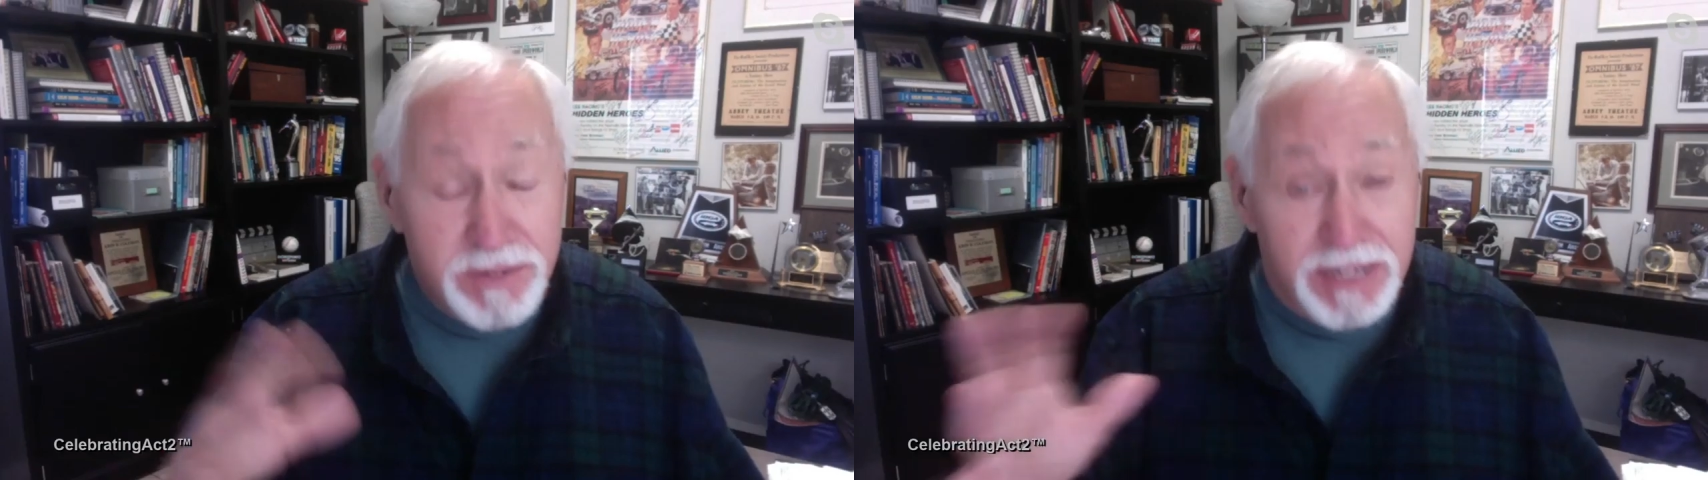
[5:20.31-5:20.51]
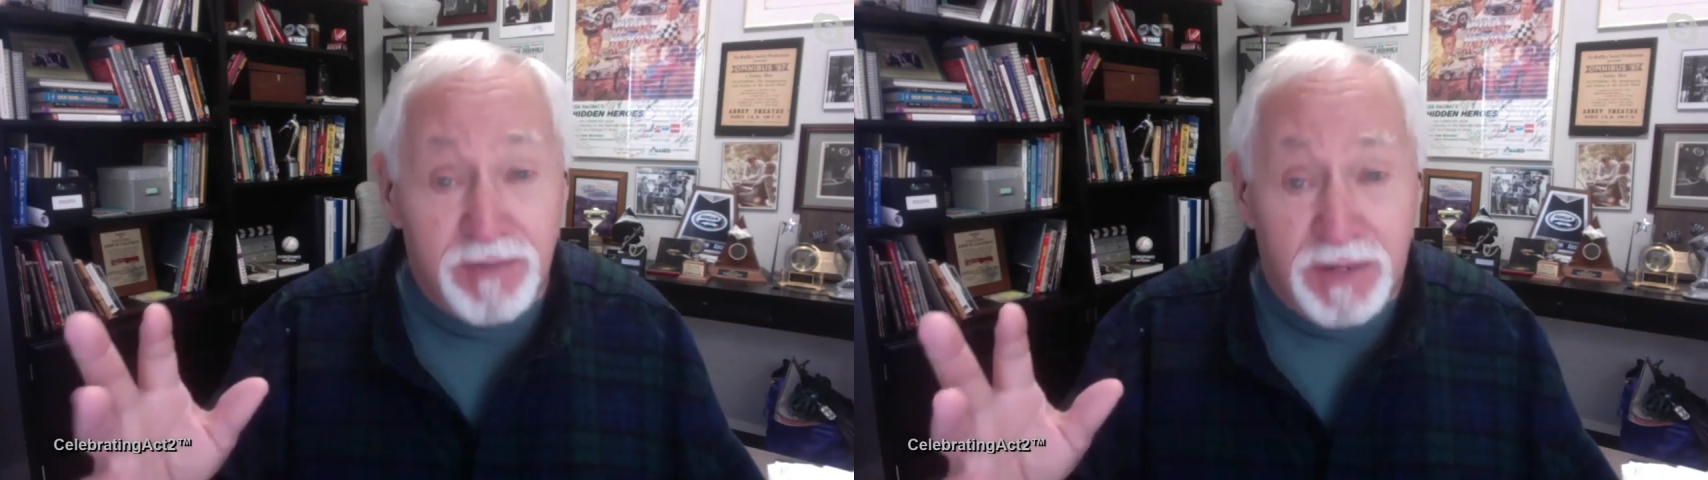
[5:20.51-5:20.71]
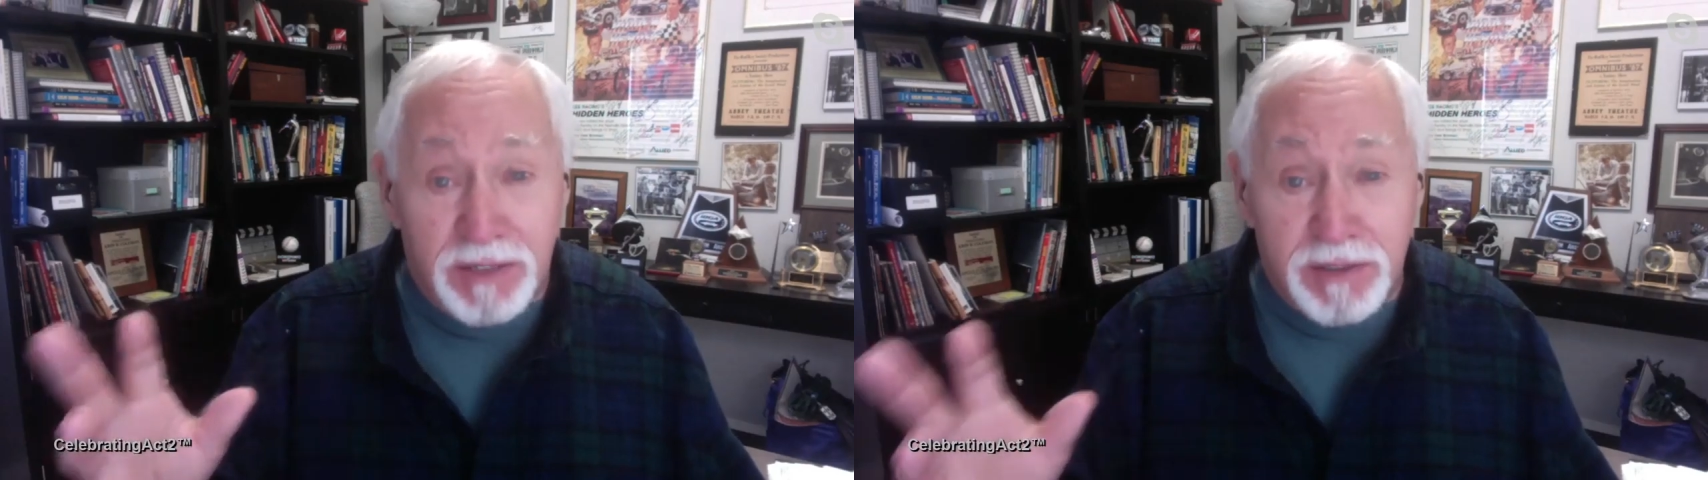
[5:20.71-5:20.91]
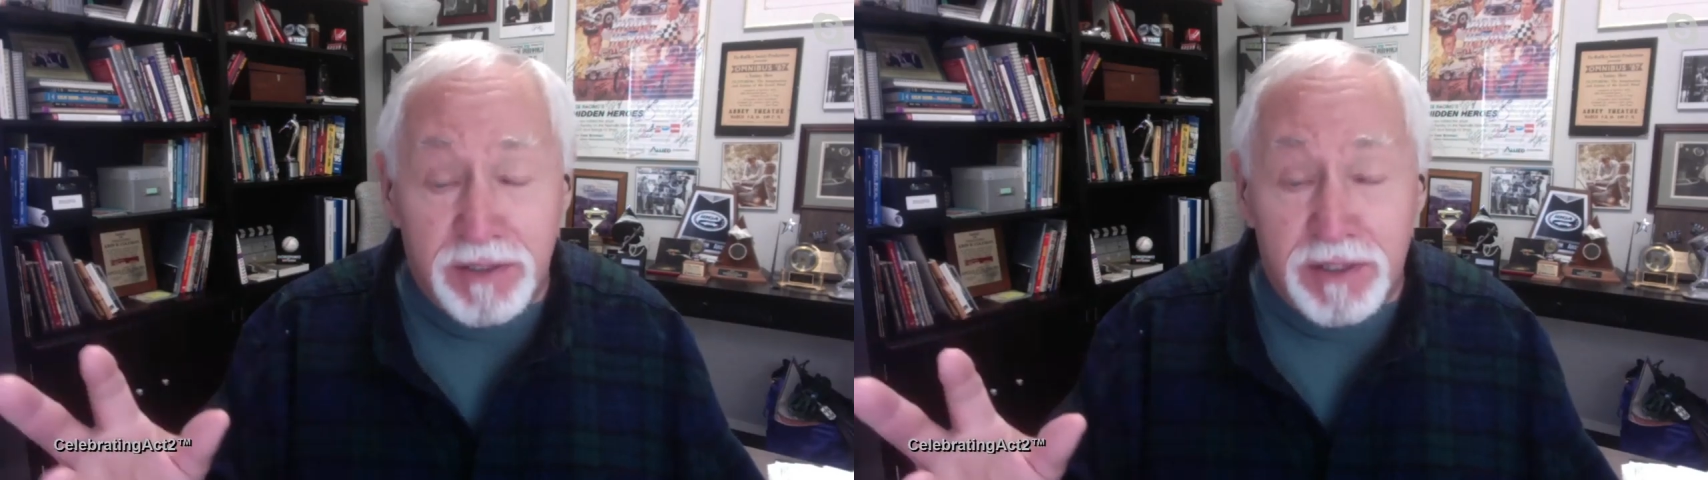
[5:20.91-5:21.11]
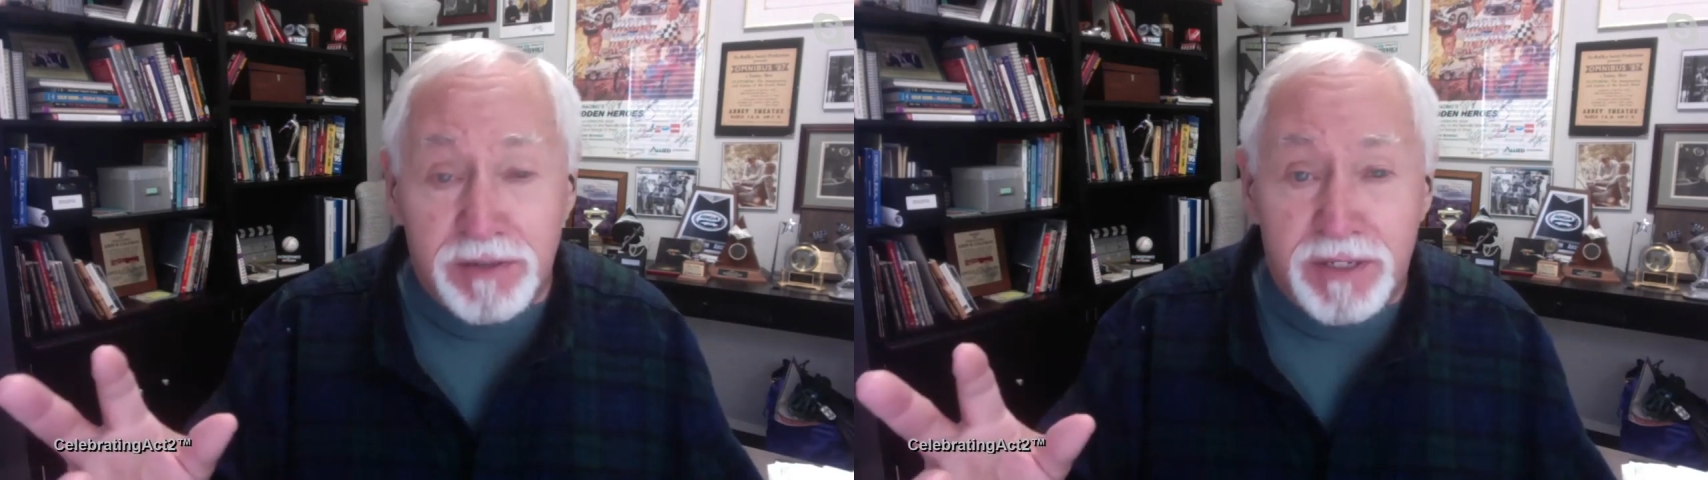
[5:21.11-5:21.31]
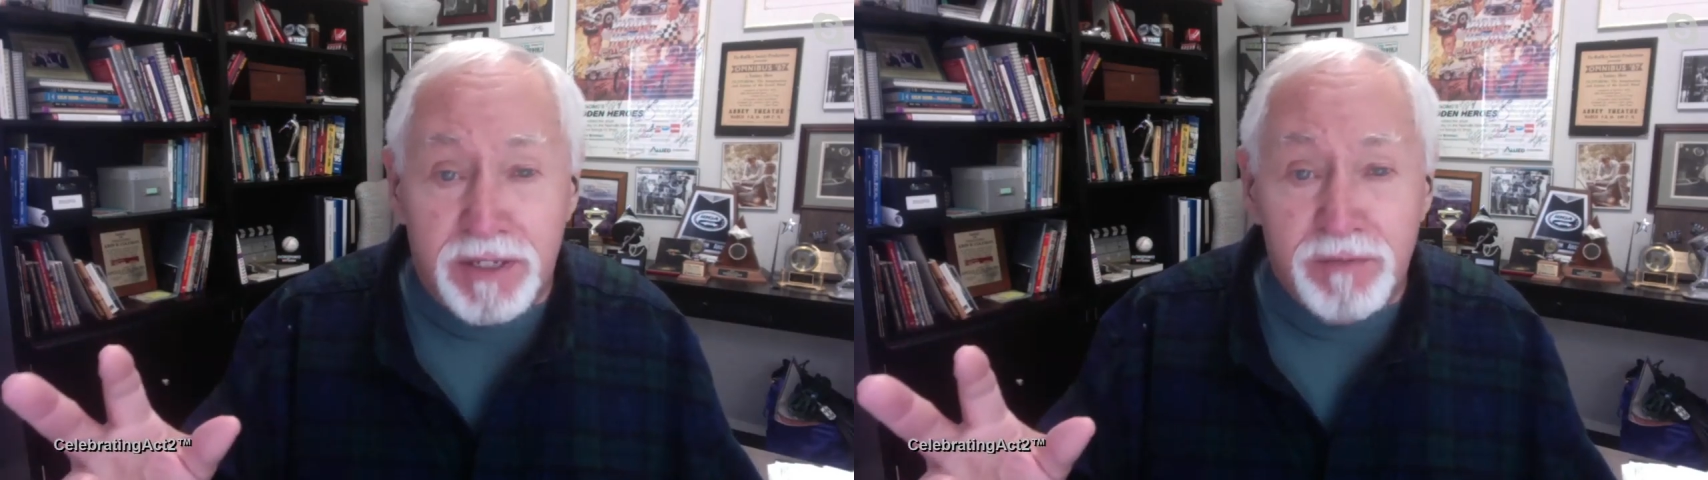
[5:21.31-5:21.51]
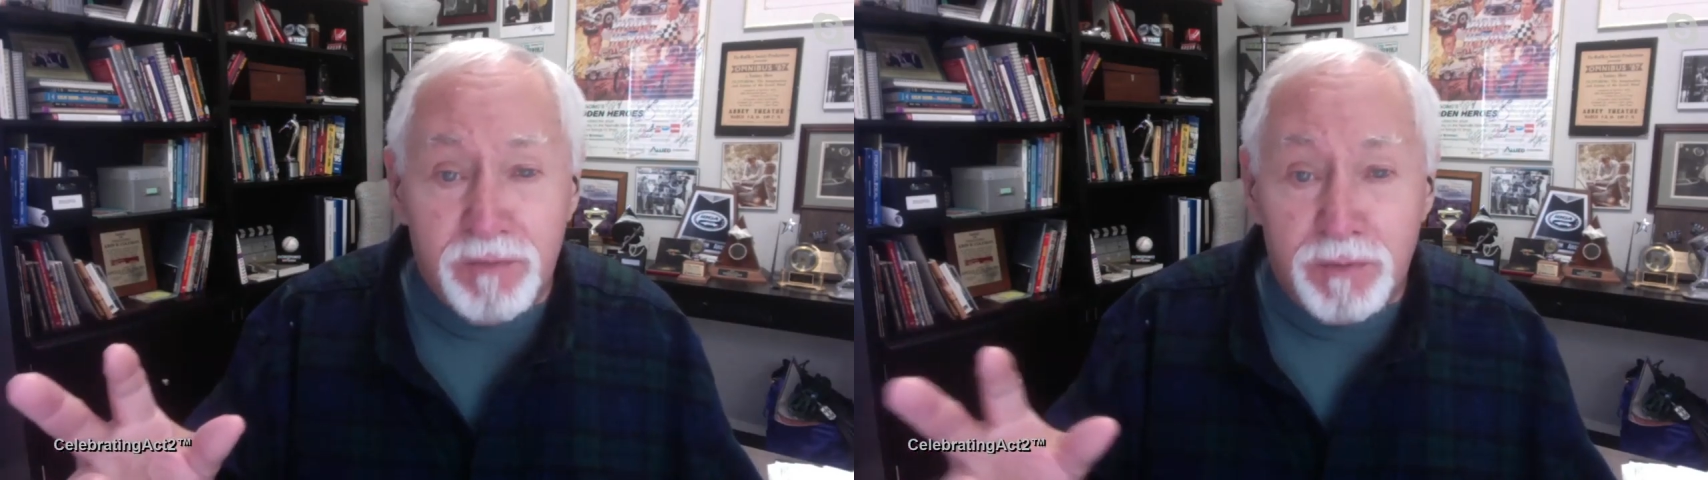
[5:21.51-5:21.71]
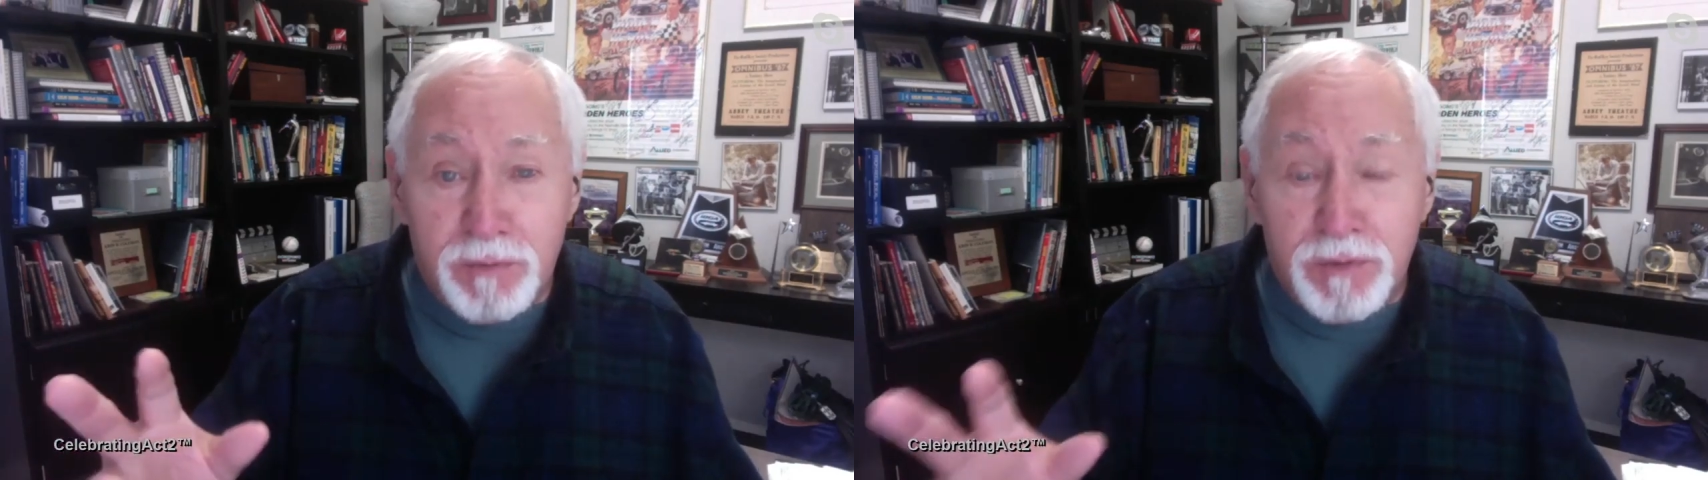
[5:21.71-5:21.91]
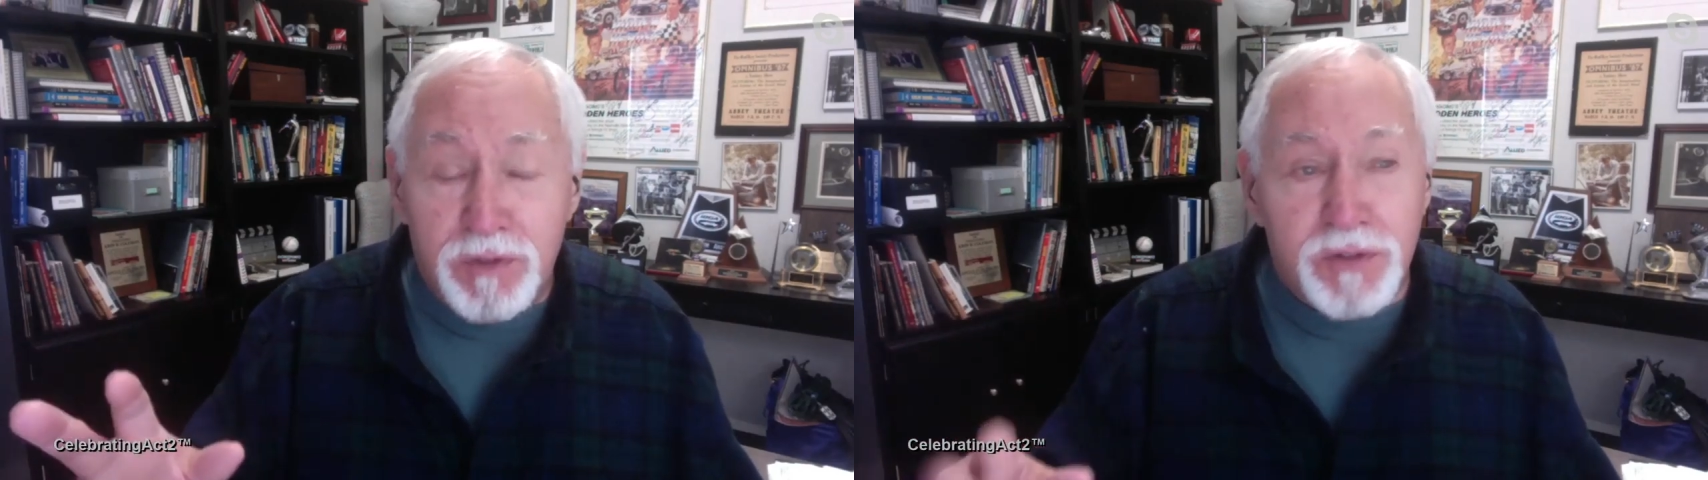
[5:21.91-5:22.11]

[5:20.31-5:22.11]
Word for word: Valentine's Day for Christians,